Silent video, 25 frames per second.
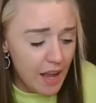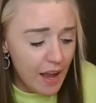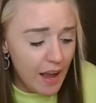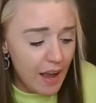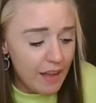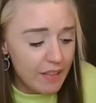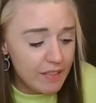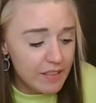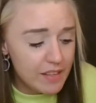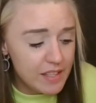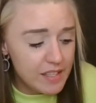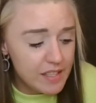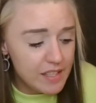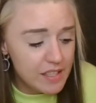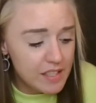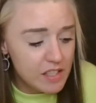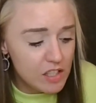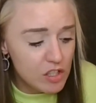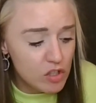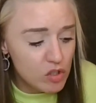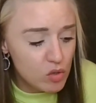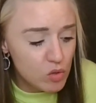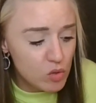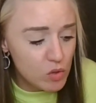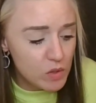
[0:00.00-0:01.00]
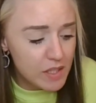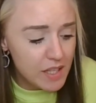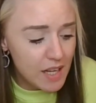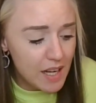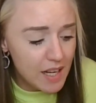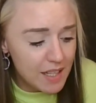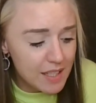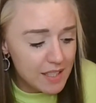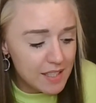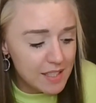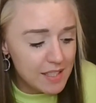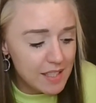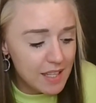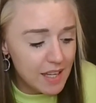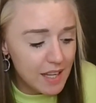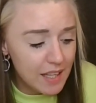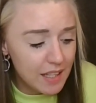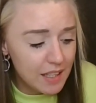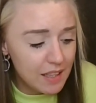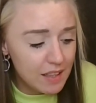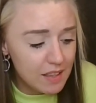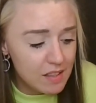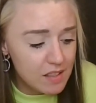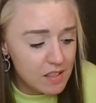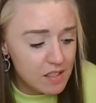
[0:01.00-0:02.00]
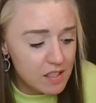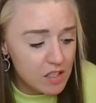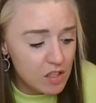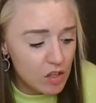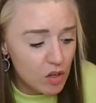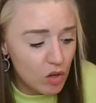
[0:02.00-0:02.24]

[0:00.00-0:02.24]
and this is the zodiac signs